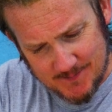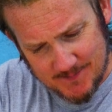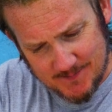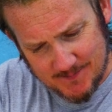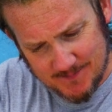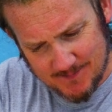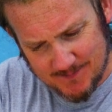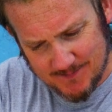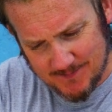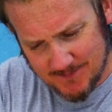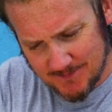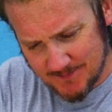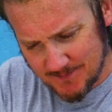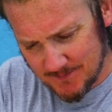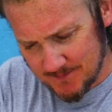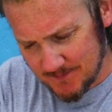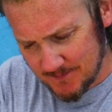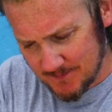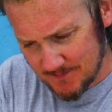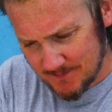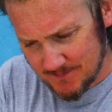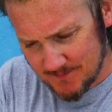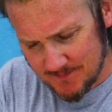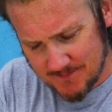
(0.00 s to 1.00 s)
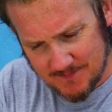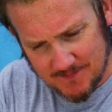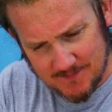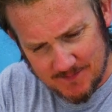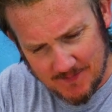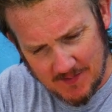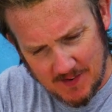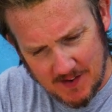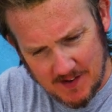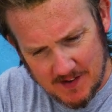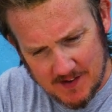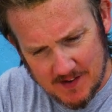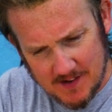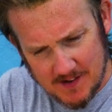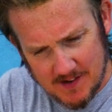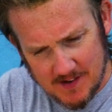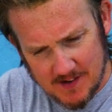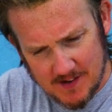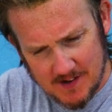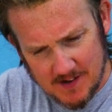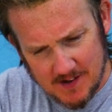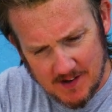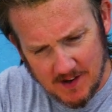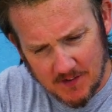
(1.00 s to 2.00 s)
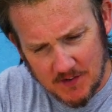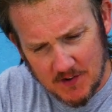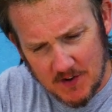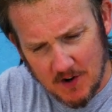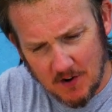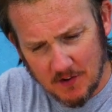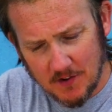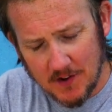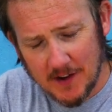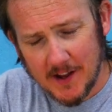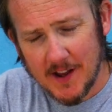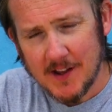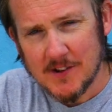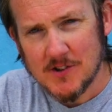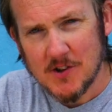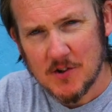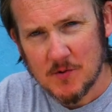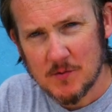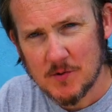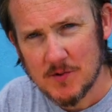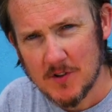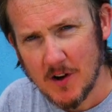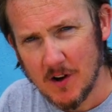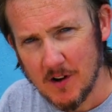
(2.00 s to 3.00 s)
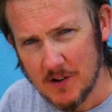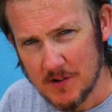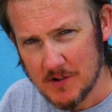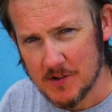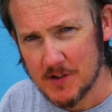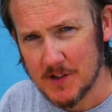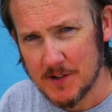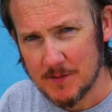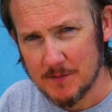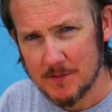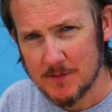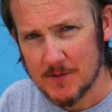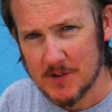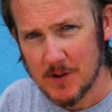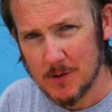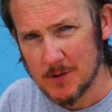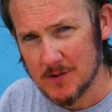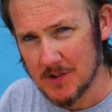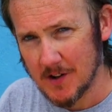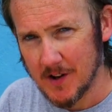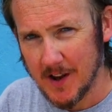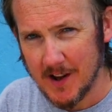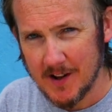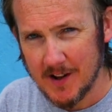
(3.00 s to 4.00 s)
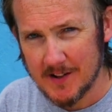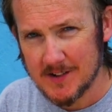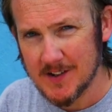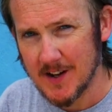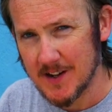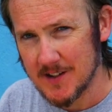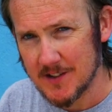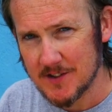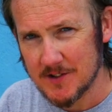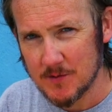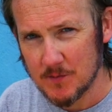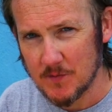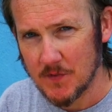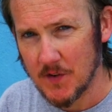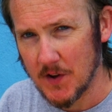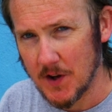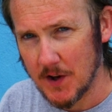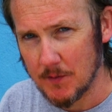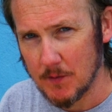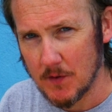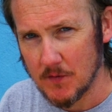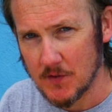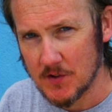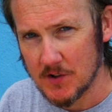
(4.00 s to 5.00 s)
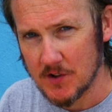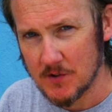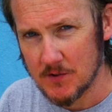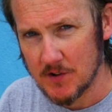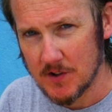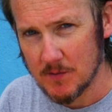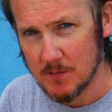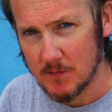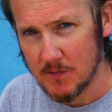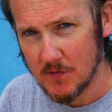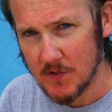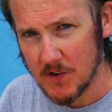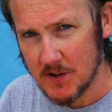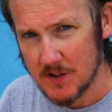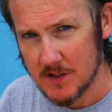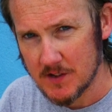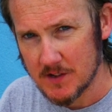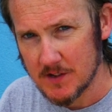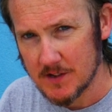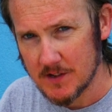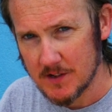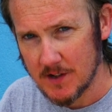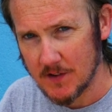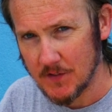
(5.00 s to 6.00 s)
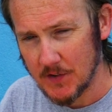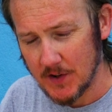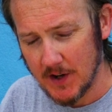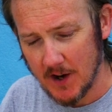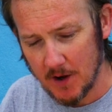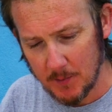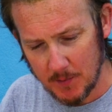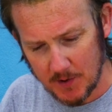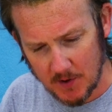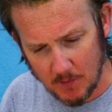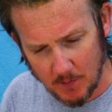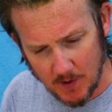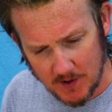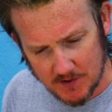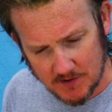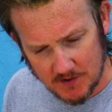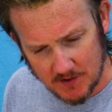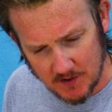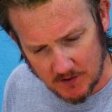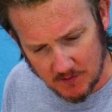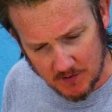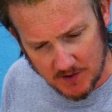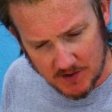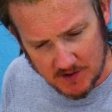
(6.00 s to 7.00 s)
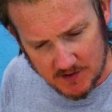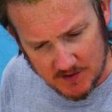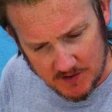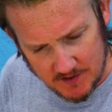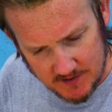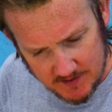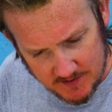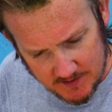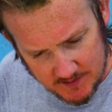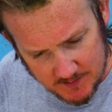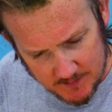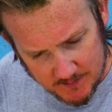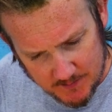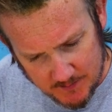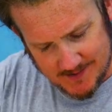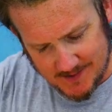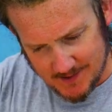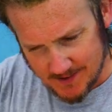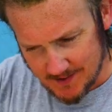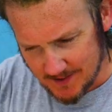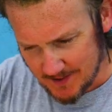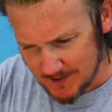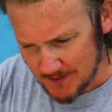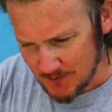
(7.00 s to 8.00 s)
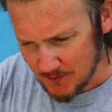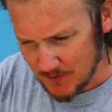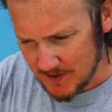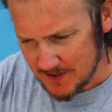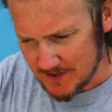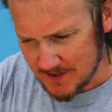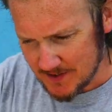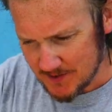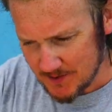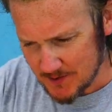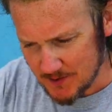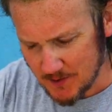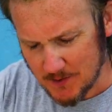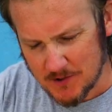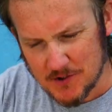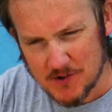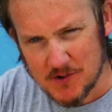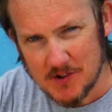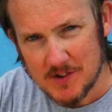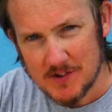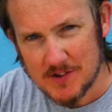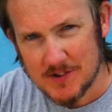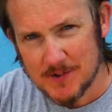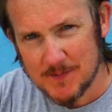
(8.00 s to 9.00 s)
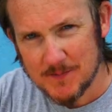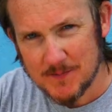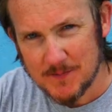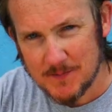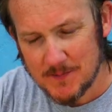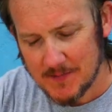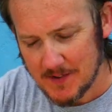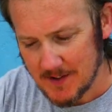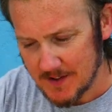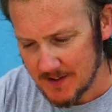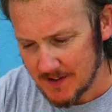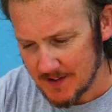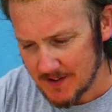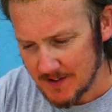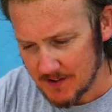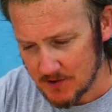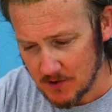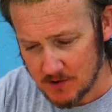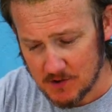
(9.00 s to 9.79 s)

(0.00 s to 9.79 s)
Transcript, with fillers: Hmm. I think I'm going to get two starters in, so as I get a taste and flavour for two different things, I think that'll be the way to do this. Oh, Cretan sausages. It's a